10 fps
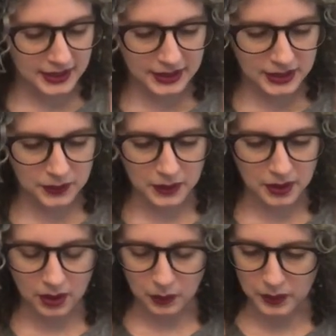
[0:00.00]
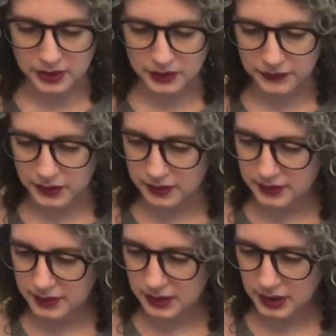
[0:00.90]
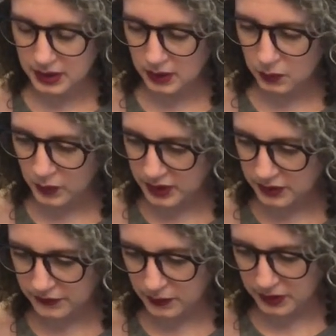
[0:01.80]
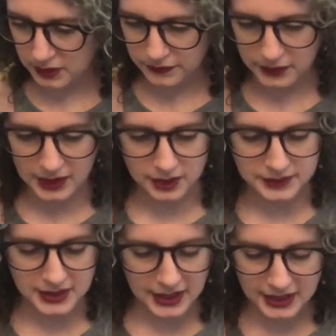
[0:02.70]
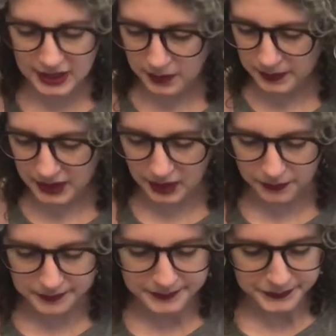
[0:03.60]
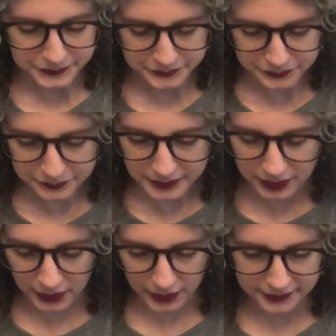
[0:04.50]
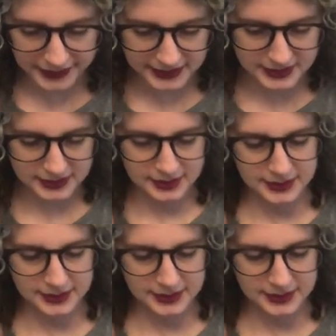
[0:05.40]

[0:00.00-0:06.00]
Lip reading: You are all wonderful. Wonderful, wonderful kiddos. Here we go. All right.